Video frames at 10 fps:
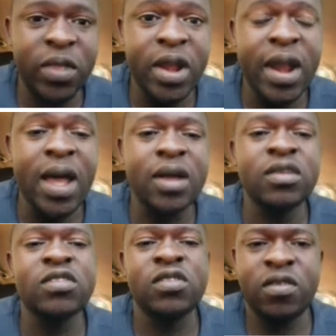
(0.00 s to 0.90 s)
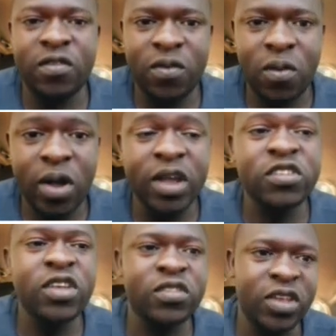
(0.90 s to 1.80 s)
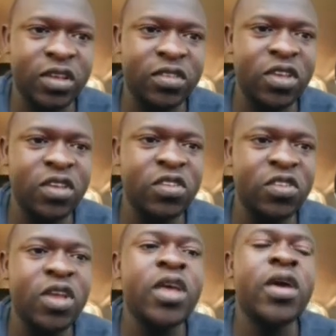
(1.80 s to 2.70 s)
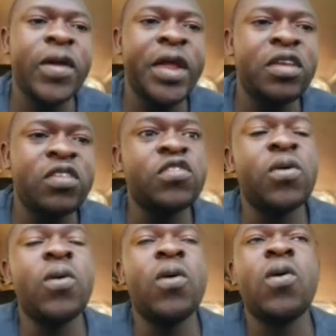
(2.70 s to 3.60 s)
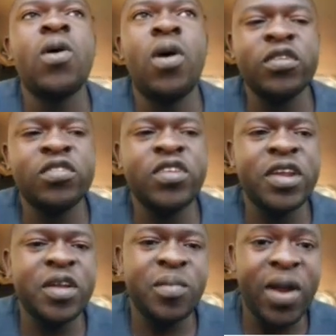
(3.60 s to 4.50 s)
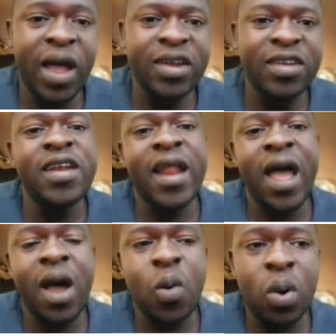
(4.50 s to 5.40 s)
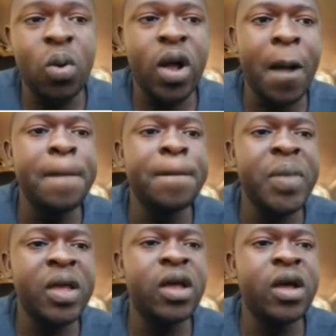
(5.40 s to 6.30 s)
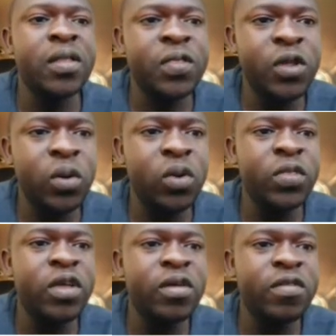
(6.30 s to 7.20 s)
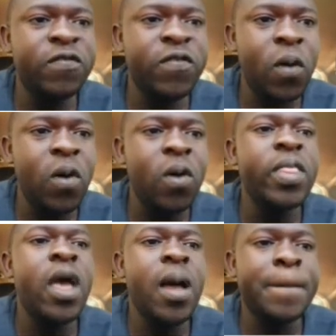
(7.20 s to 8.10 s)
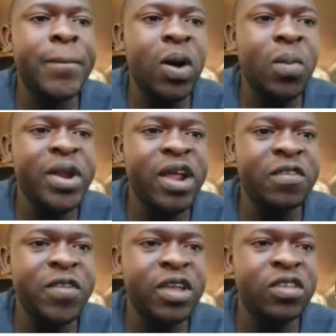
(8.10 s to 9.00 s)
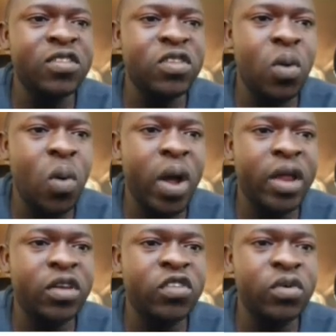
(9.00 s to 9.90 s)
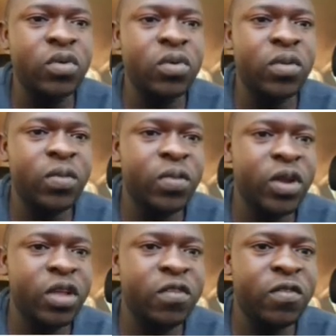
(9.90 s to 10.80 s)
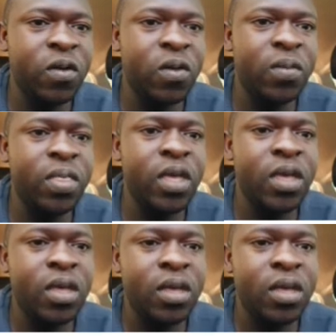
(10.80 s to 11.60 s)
to the lungs for gaseous exchange, right? So oxygenated blood now will come back through the 4 pulmonary veins, 1, 2, 3, 4,